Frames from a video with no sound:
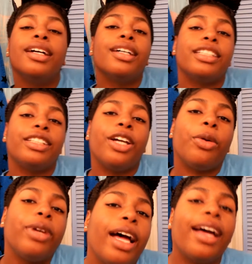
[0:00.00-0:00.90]
Cause you
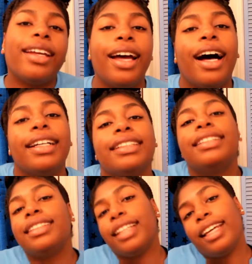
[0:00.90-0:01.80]
know, we gotta get our
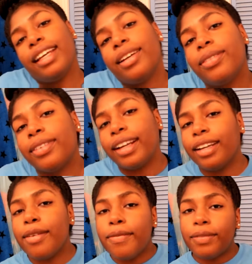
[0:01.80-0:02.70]
skin
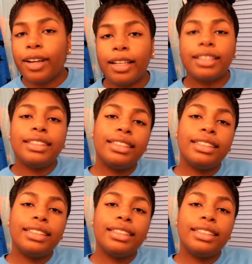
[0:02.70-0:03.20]
ready for the